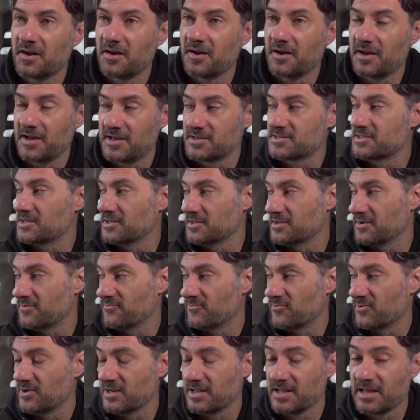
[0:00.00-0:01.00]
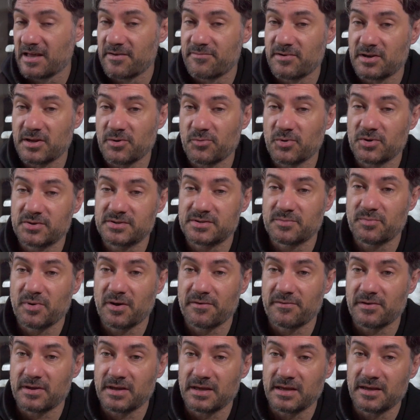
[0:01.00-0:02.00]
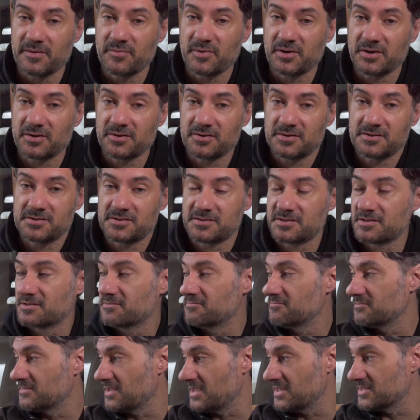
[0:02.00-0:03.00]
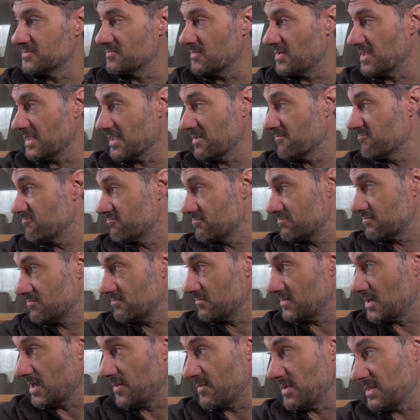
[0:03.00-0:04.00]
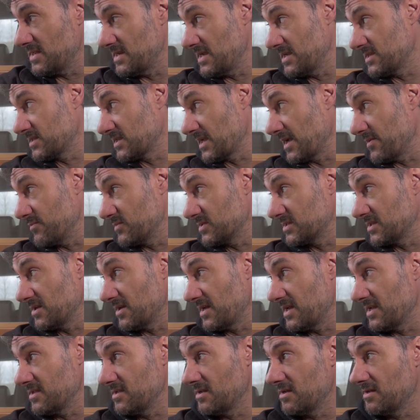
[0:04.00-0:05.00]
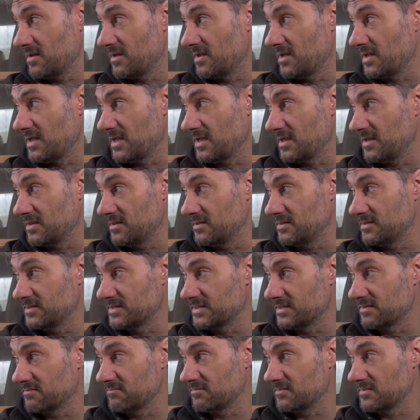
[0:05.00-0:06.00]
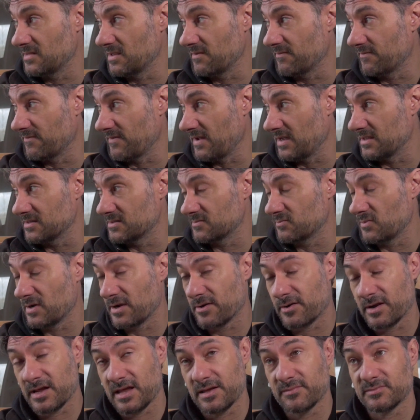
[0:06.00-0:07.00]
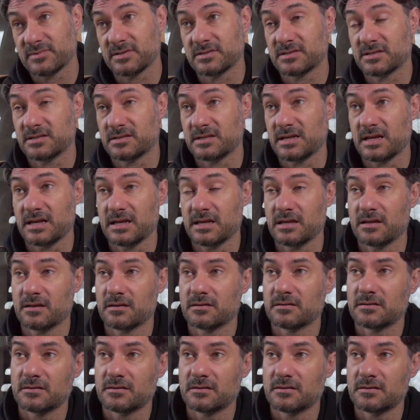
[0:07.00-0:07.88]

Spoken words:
I actually don't really have anyone to bother here, because there's me, I'm in this campsite, and in fact where I am today